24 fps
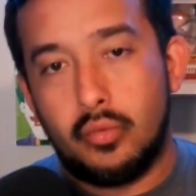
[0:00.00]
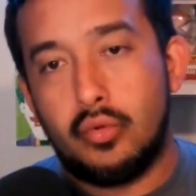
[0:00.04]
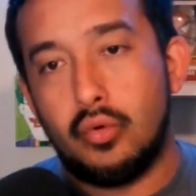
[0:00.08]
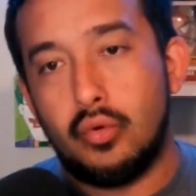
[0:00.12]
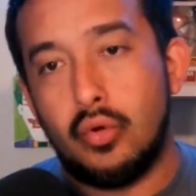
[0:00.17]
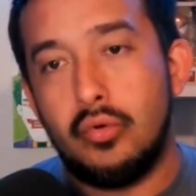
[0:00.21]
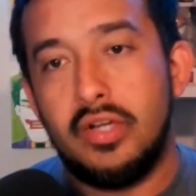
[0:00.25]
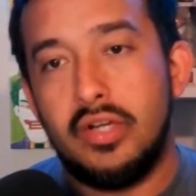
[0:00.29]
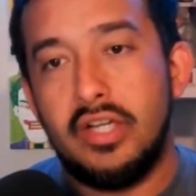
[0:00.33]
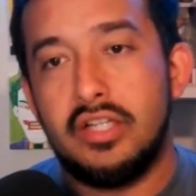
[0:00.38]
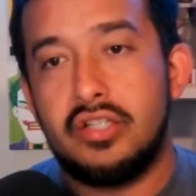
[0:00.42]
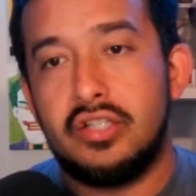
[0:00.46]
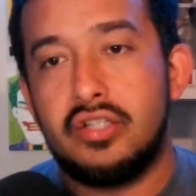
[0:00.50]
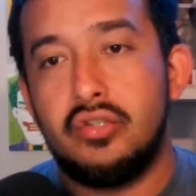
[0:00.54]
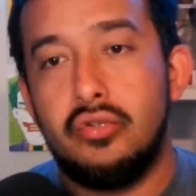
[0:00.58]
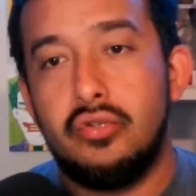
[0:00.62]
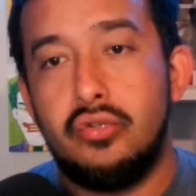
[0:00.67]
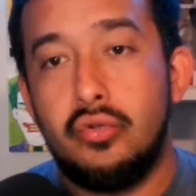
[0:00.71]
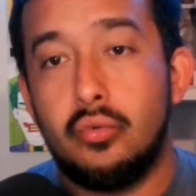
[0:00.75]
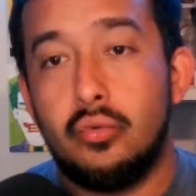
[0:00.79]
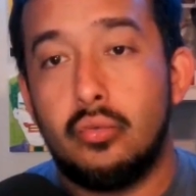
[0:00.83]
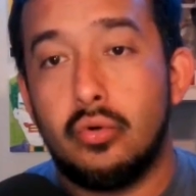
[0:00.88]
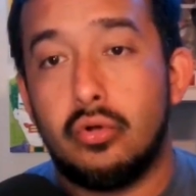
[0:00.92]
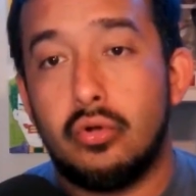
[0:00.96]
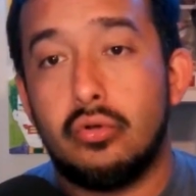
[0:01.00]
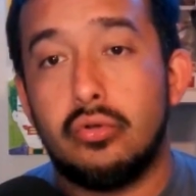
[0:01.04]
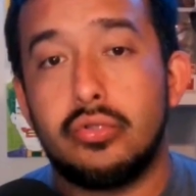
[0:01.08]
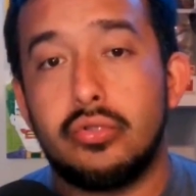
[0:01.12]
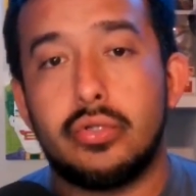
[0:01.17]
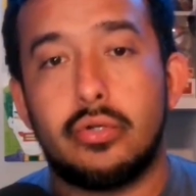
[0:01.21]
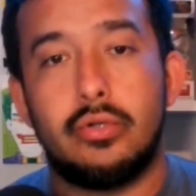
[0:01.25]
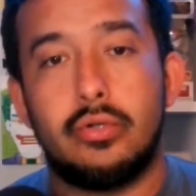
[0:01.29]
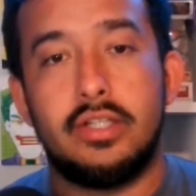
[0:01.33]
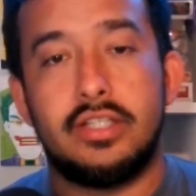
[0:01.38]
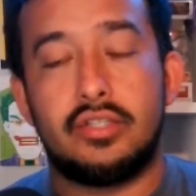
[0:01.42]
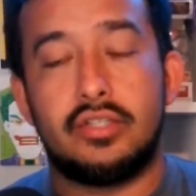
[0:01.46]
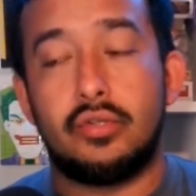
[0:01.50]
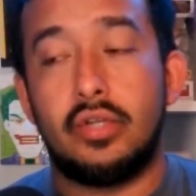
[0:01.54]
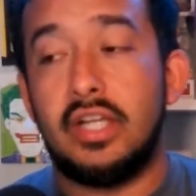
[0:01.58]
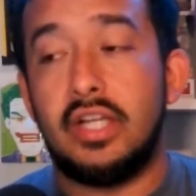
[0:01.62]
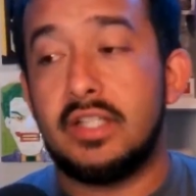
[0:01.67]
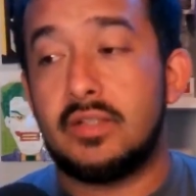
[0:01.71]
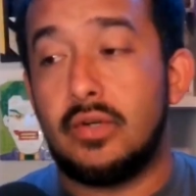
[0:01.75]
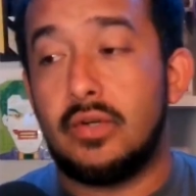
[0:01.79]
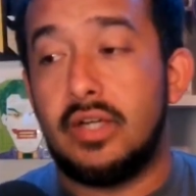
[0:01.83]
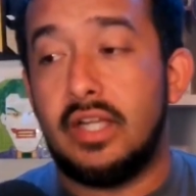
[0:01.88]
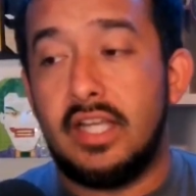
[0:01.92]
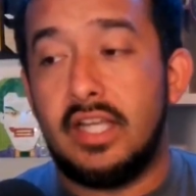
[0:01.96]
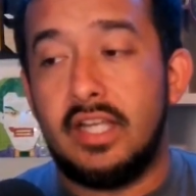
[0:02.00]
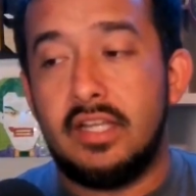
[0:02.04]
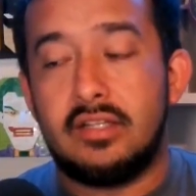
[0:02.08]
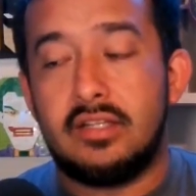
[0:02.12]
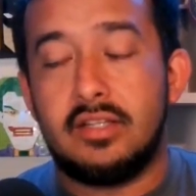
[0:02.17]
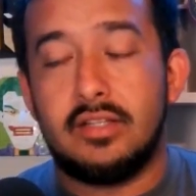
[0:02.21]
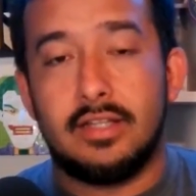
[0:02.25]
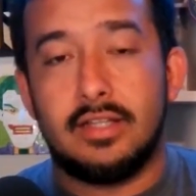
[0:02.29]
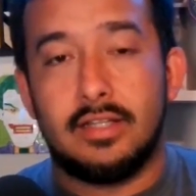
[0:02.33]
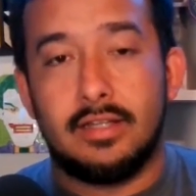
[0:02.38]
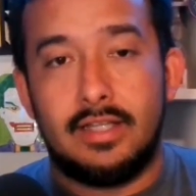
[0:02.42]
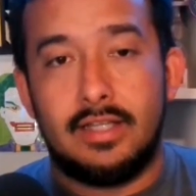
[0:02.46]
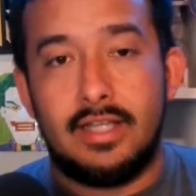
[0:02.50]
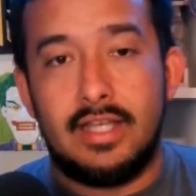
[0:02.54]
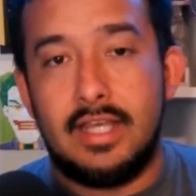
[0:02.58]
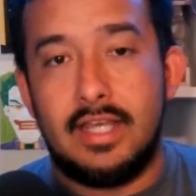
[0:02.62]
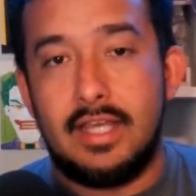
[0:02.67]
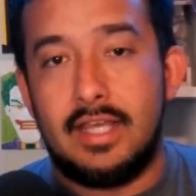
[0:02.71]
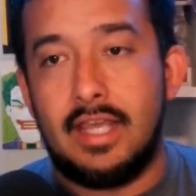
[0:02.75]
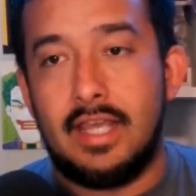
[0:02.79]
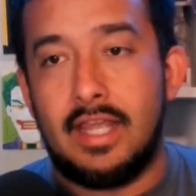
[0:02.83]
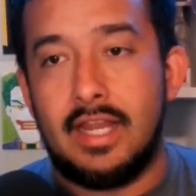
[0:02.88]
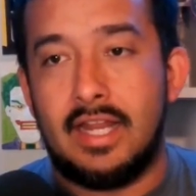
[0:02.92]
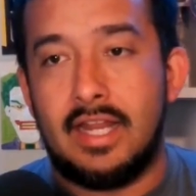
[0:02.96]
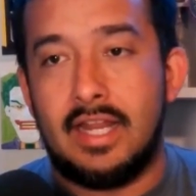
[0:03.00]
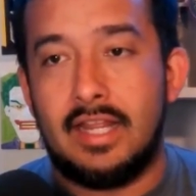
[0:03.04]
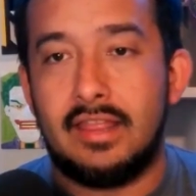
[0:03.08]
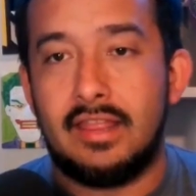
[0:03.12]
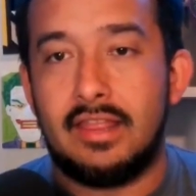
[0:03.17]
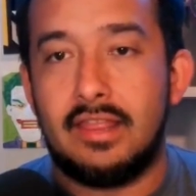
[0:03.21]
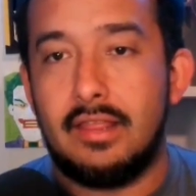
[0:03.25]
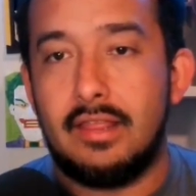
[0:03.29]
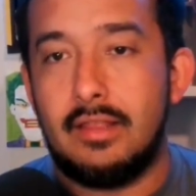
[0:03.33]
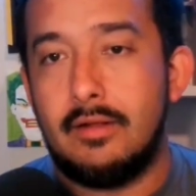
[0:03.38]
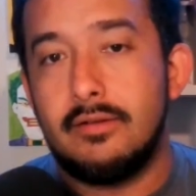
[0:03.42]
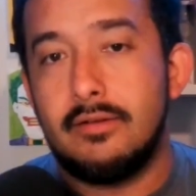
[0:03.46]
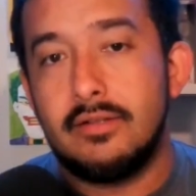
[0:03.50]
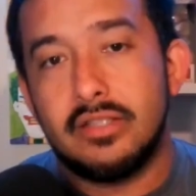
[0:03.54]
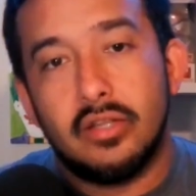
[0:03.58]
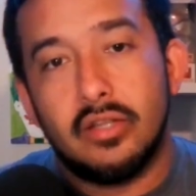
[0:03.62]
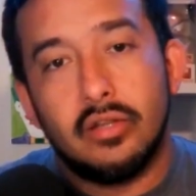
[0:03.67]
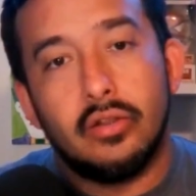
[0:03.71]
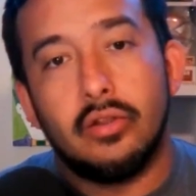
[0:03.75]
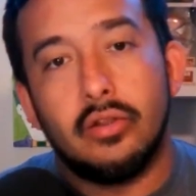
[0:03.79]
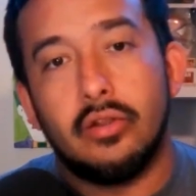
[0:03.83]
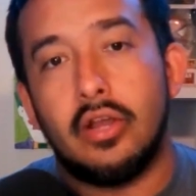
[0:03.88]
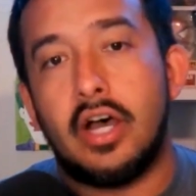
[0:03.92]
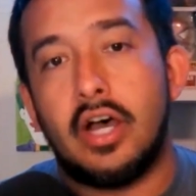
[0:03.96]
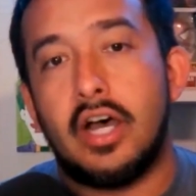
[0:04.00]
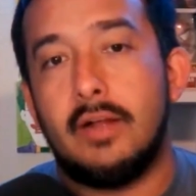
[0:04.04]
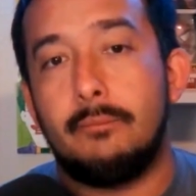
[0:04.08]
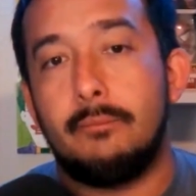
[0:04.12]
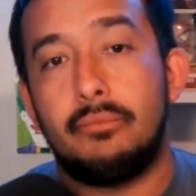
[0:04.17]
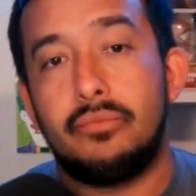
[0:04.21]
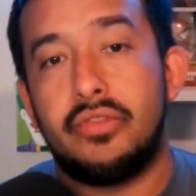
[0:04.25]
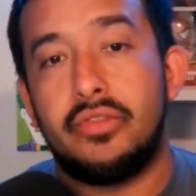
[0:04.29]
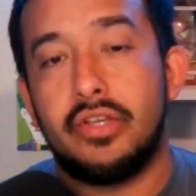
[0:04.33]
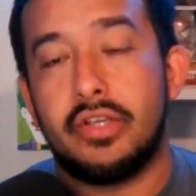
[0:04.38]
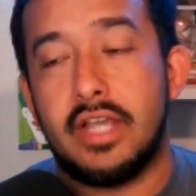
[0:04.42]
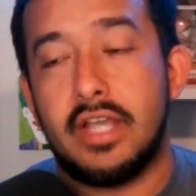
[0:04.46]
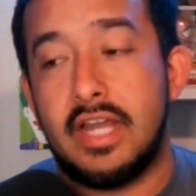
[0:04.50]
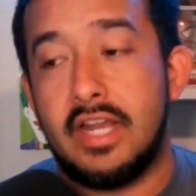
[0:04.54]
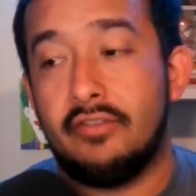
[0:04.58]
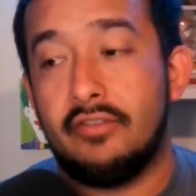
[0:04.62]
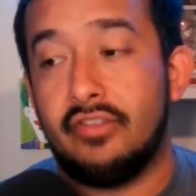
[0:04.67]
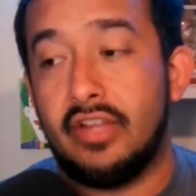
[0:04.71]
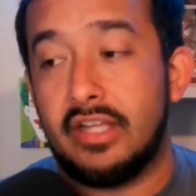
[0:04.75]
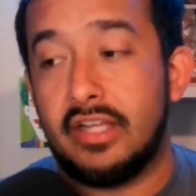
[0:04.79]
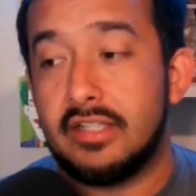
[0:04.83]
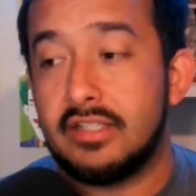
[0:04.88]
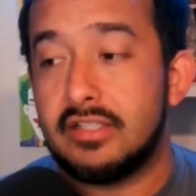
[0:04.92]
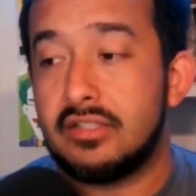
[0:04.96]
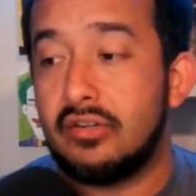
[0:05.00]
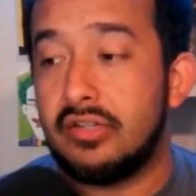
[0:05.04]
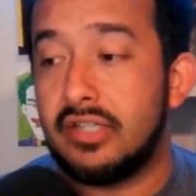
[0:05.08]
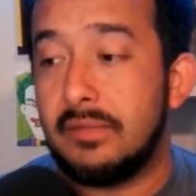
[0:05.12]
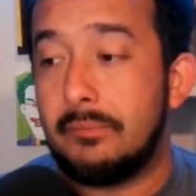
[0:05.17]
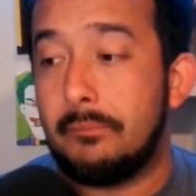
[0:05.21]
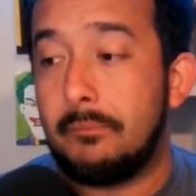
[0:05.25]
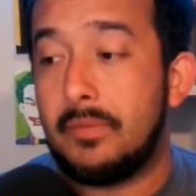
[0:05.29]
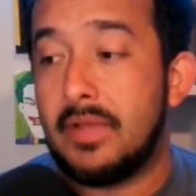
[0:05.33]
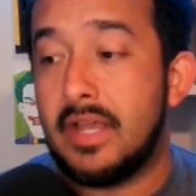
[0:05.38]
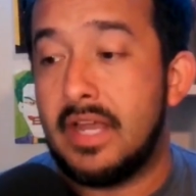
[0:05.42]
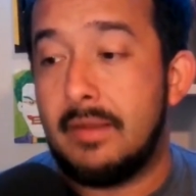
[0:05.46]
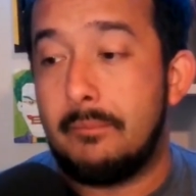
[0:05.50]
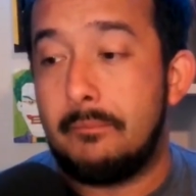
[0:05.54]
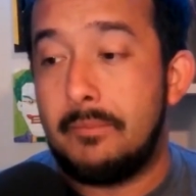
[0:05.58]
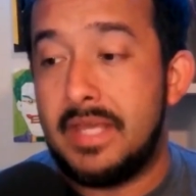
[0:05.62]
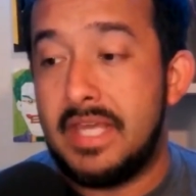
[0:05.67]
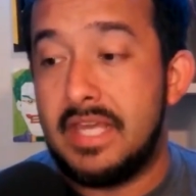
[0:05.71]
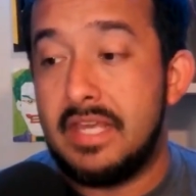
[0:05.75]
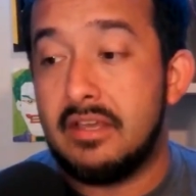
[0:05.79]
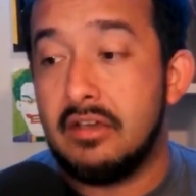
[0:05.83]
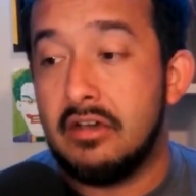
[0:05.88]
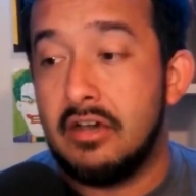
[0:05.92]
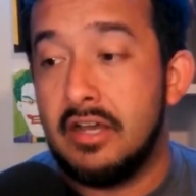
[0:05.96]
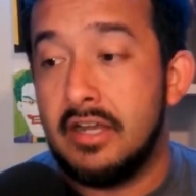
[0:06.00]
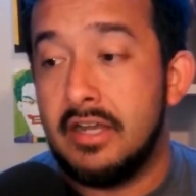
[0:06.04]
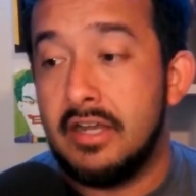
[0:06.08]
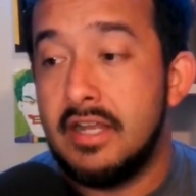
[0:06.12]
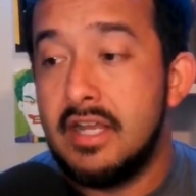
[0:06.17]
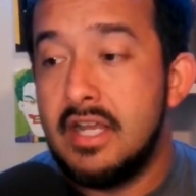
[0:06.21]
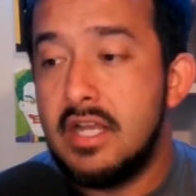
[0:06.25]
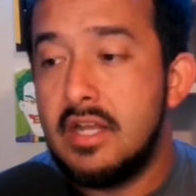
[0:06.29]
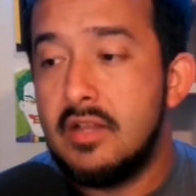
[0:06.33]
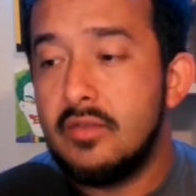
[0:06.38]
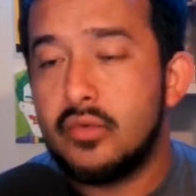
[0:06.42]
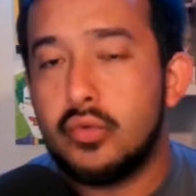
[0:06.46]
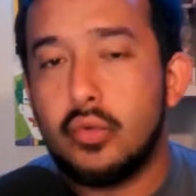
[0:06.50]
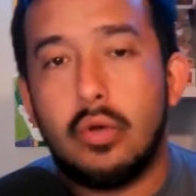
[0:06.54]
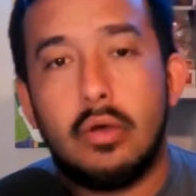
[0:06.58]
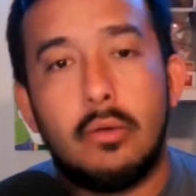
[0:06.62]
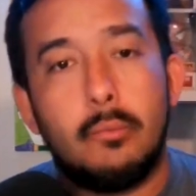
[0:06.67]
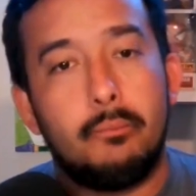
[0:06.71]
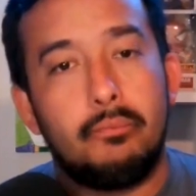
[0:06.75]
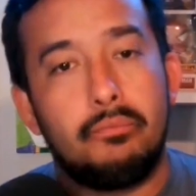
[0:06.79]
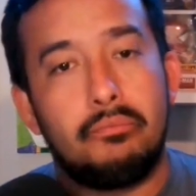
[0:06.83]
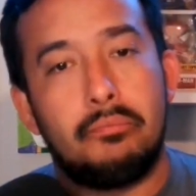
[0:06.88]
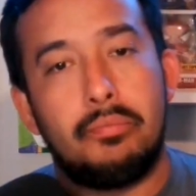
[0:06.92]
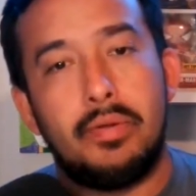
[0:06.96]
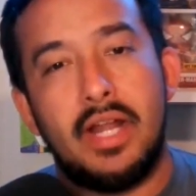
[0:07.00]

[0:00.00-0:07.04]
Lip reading: growing into new roles or is transferred into the league. And there's a lot to kind of like start to kind of peek on. So